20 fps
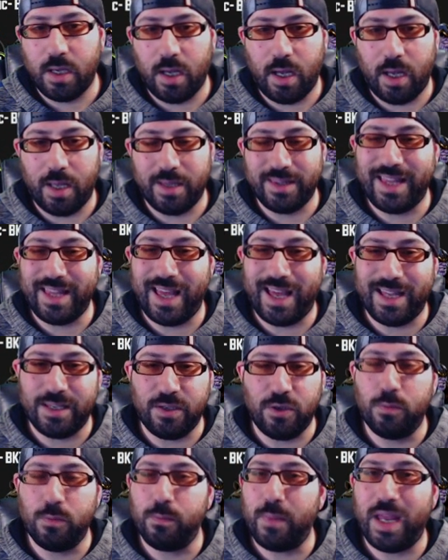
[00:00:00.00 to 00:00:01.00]
that
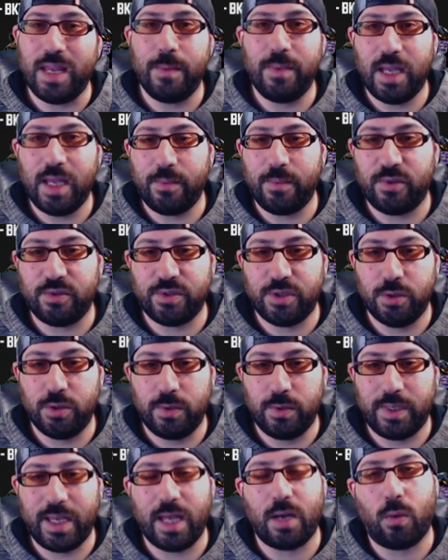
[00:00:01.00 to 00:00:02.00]
you may be able to
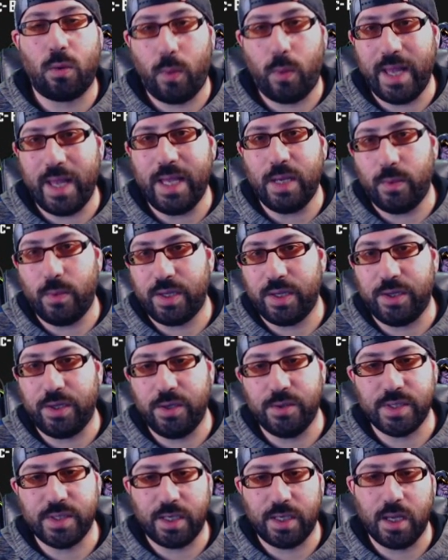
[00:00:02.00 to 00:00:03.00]
get away with
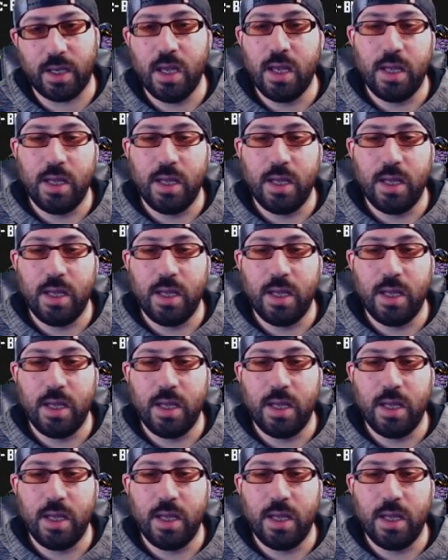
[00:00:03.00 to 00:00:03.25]
using